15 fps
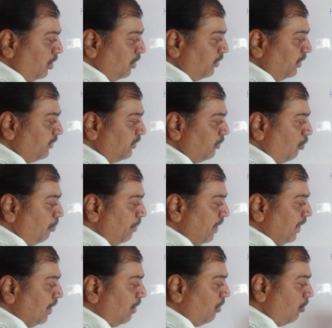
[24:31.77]
This
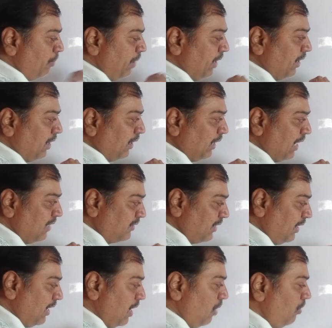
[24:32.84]
omega
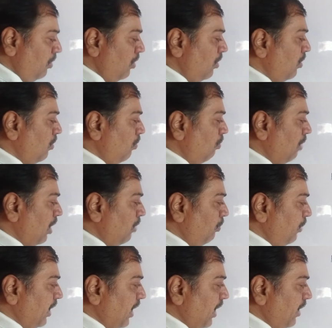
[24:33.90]
cancelled out. What we
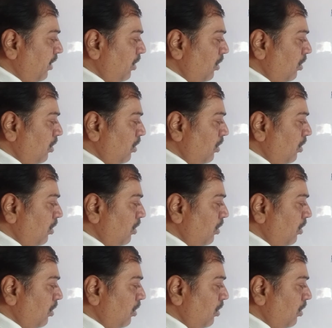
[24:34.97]
get?